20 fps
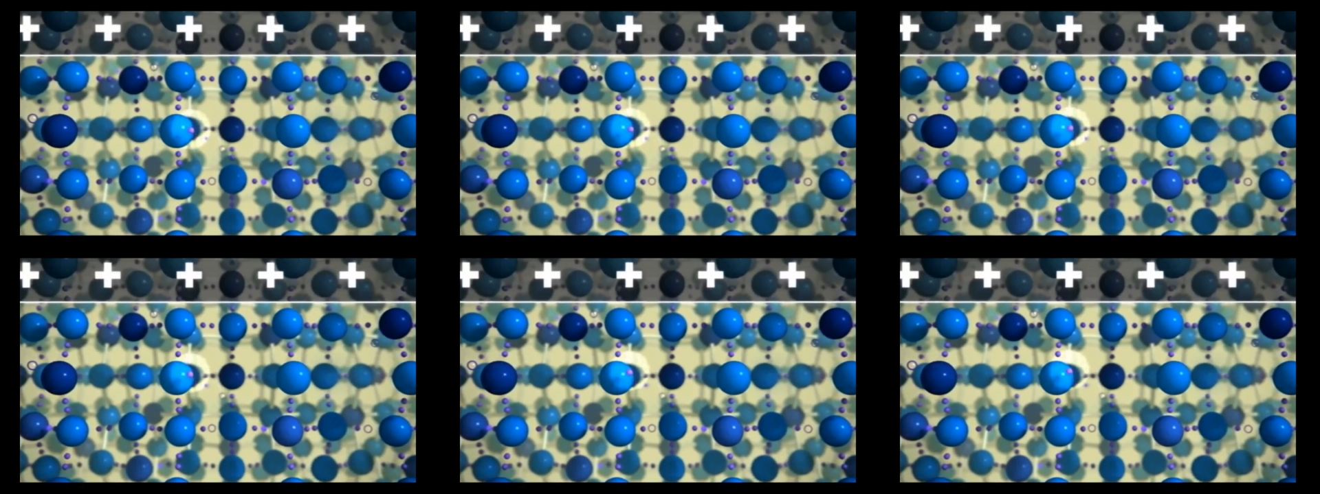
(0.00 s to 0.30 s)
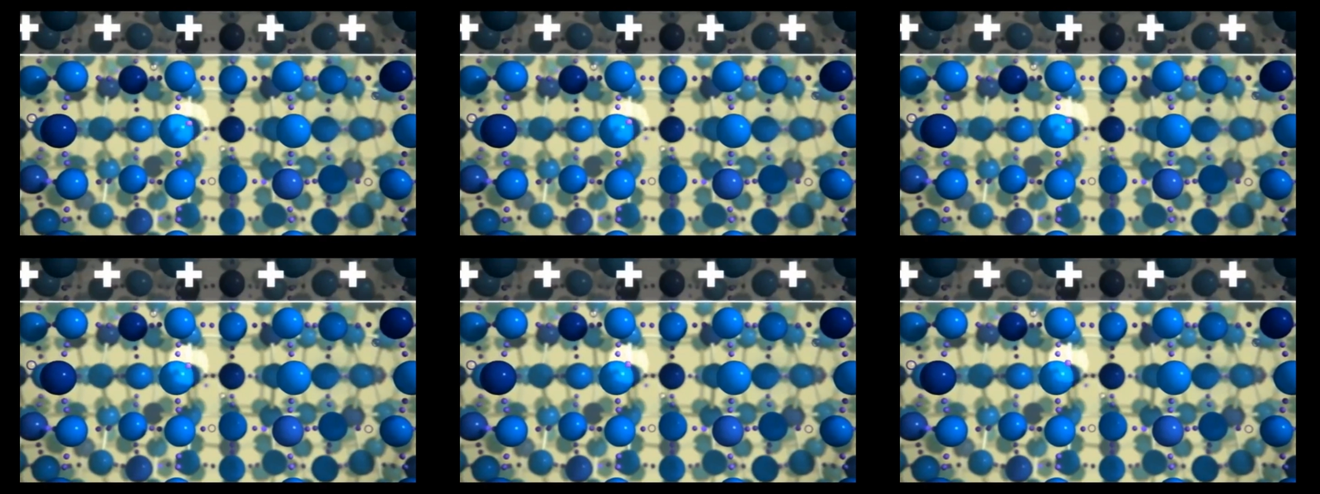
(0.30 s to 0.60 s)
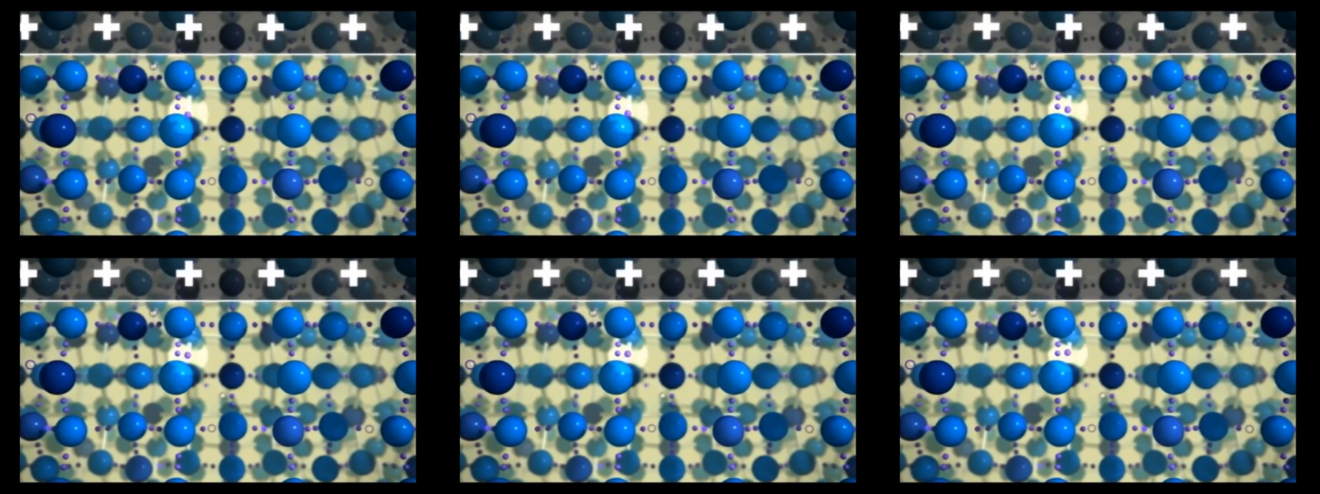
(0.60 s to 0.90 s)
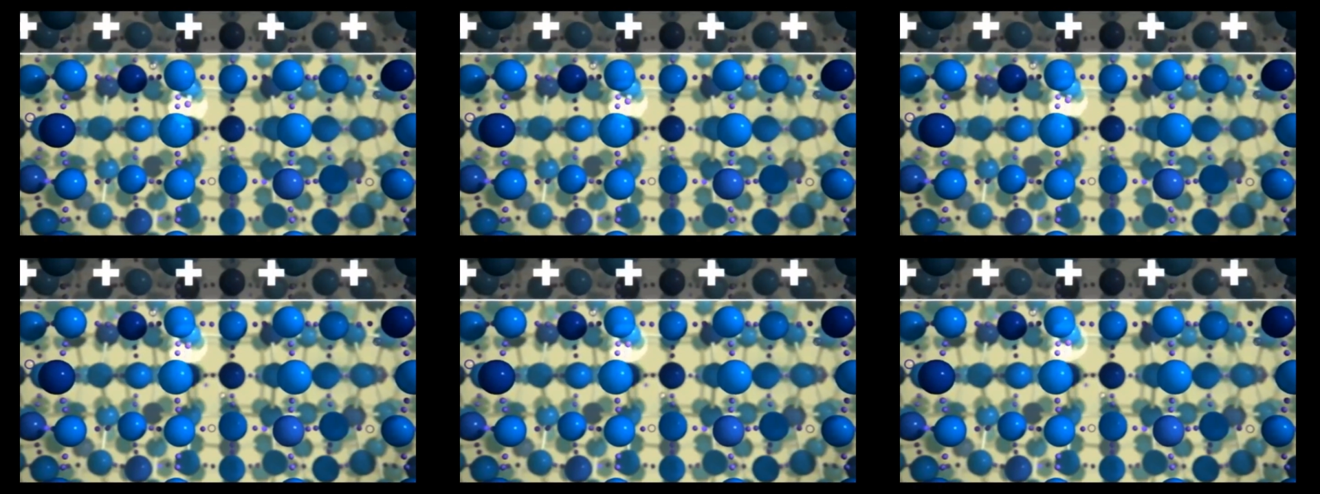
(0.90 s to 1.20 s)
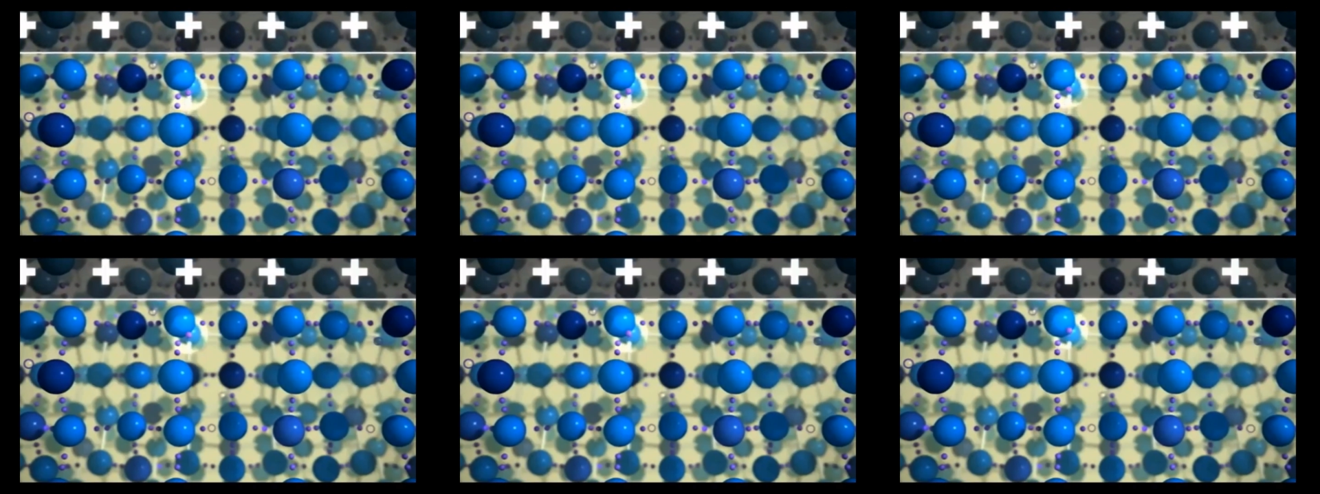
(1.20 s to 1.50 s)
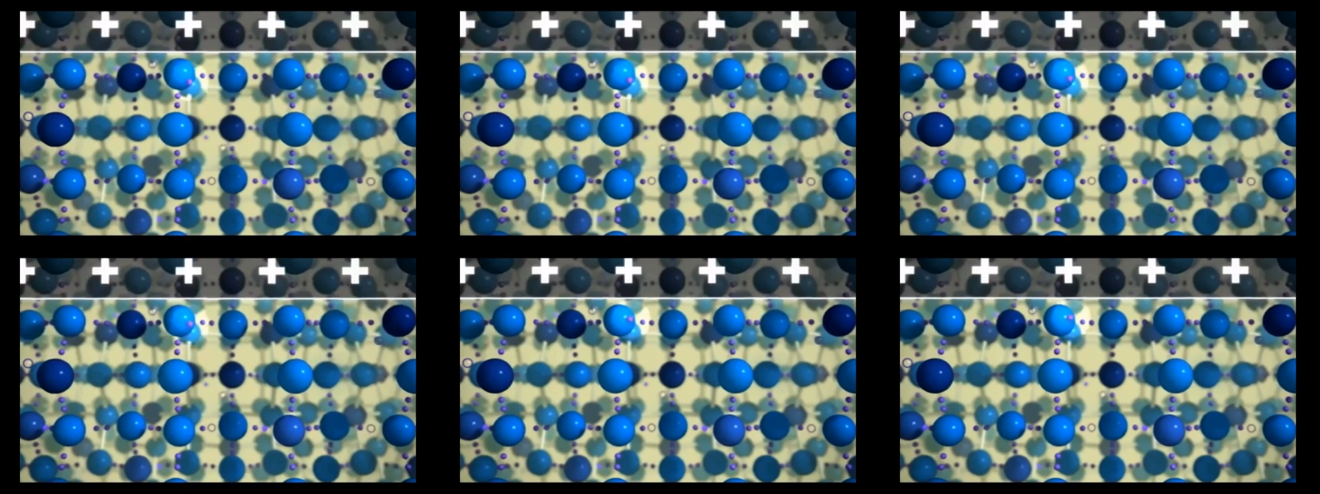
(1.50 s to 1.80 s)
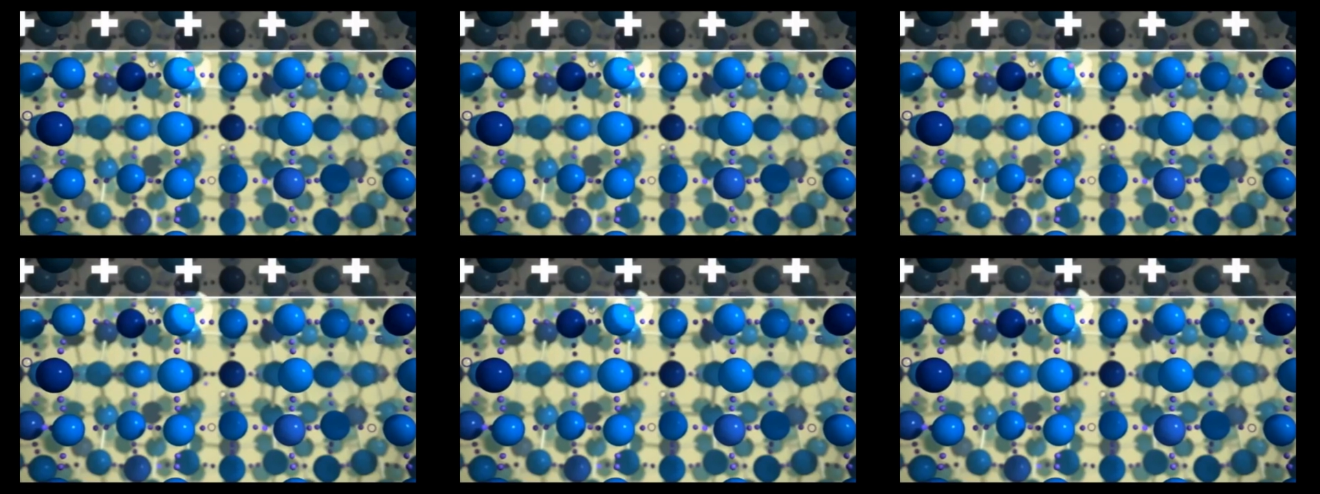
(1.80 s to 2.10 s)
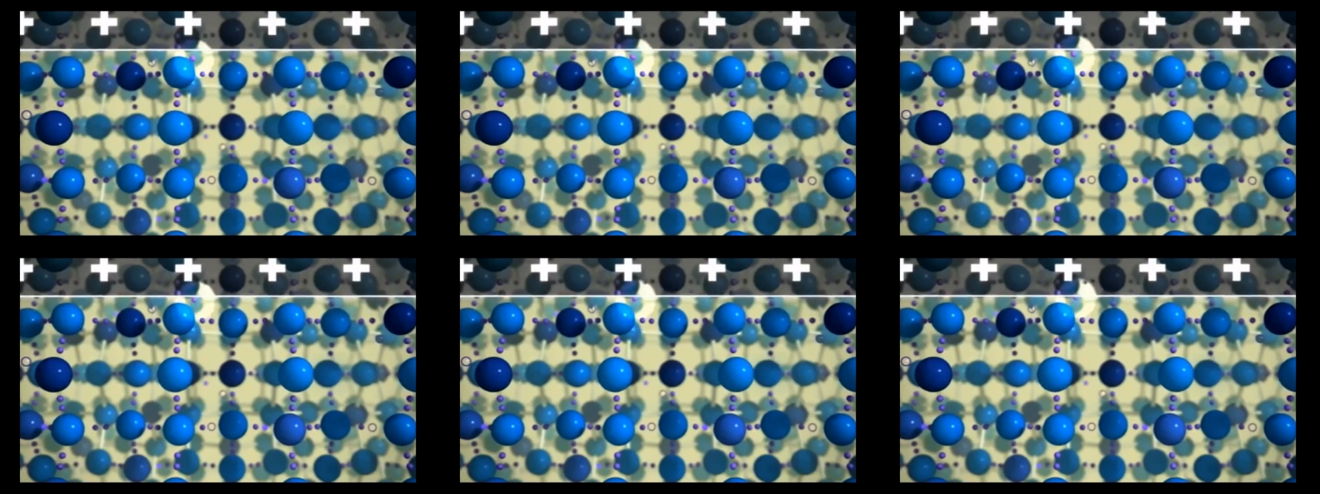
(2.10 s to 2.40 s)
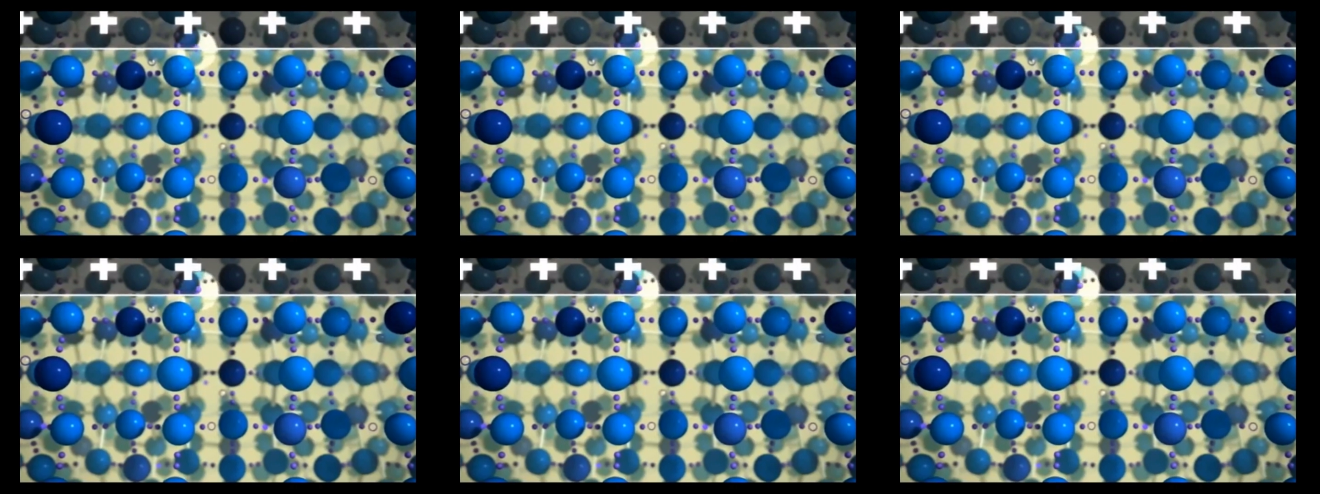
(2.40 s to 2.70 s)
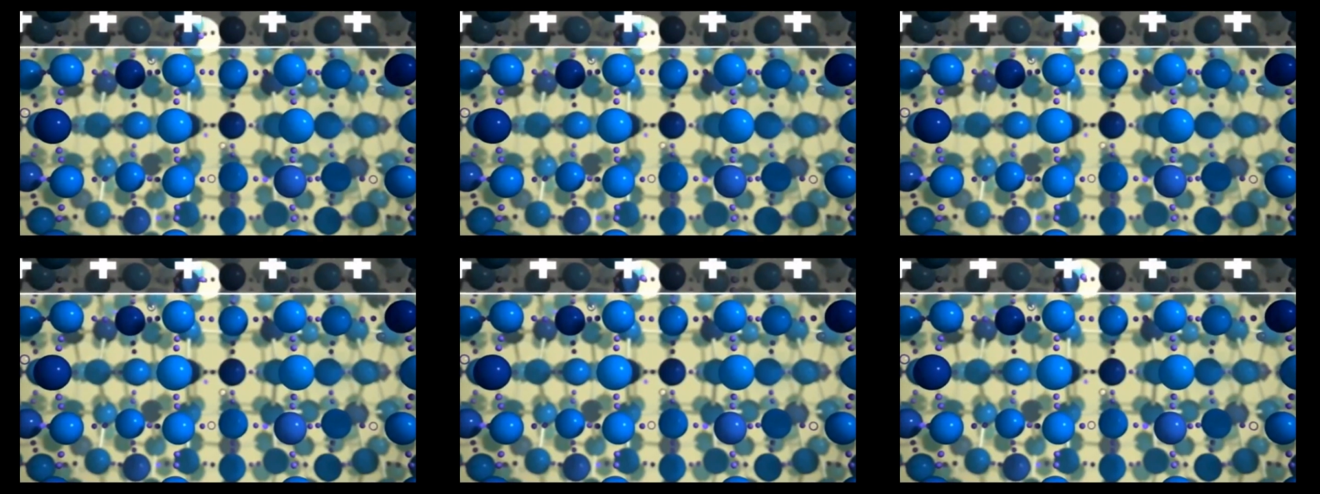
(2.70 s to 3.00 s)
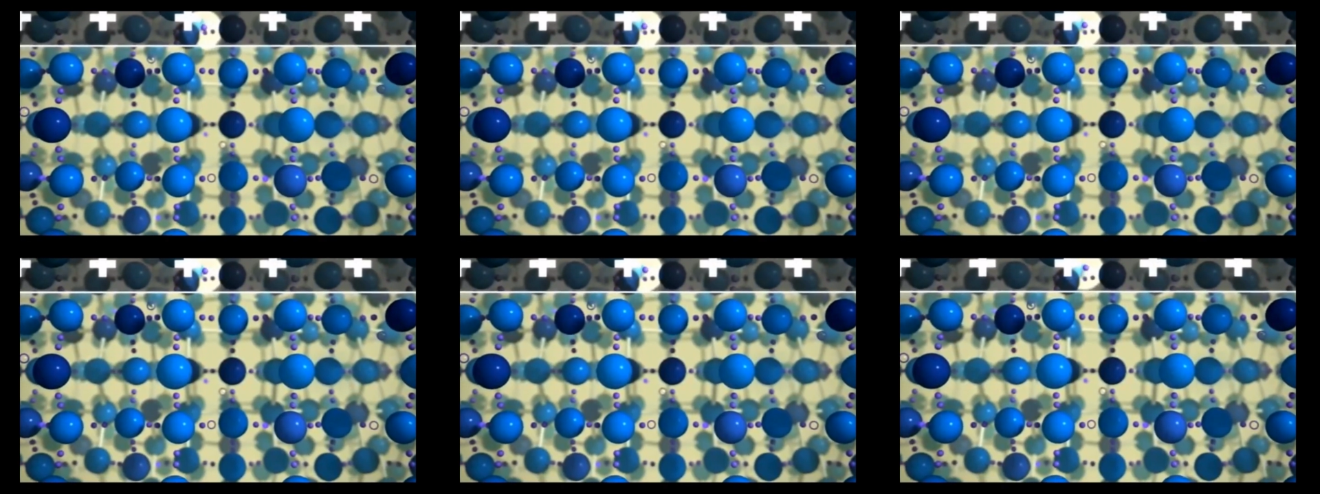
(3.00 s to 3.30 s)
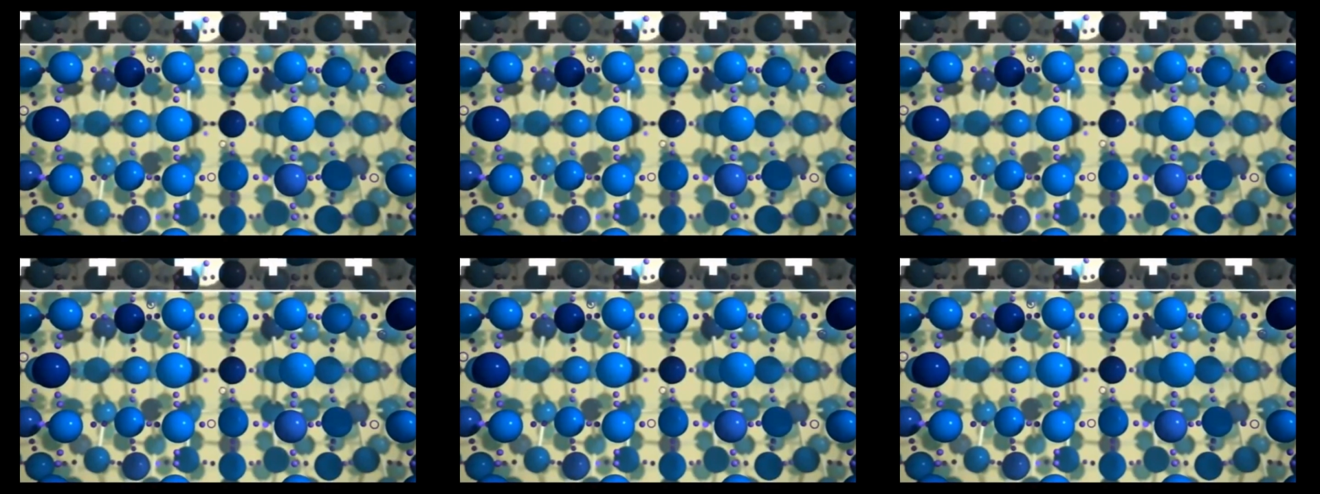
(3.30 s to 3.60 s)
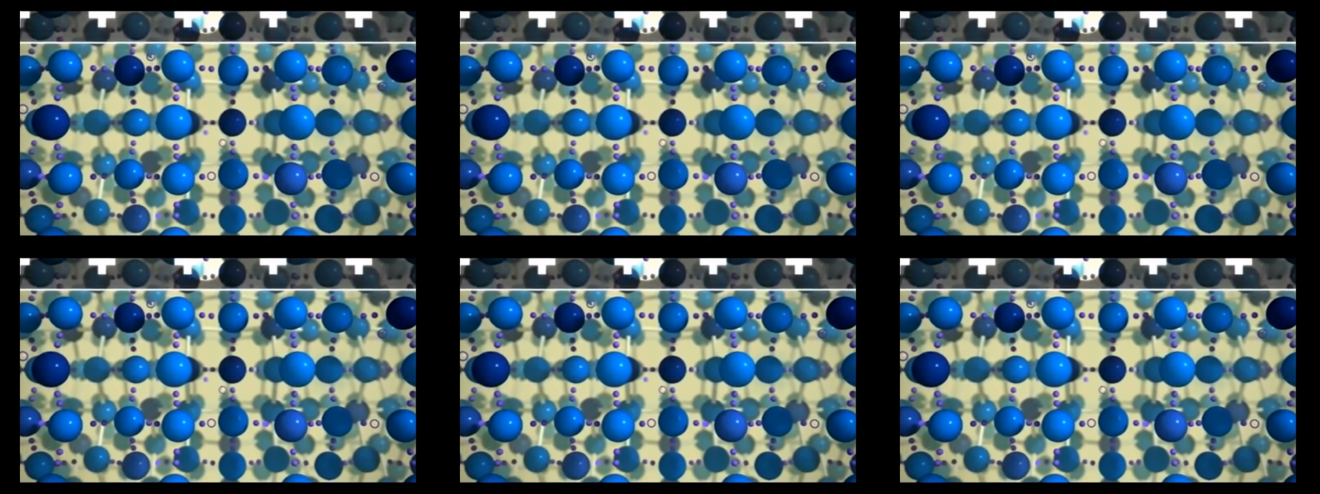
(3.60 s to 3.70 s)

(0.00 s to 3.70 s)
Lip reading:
No face is visible, so there are no lips to read.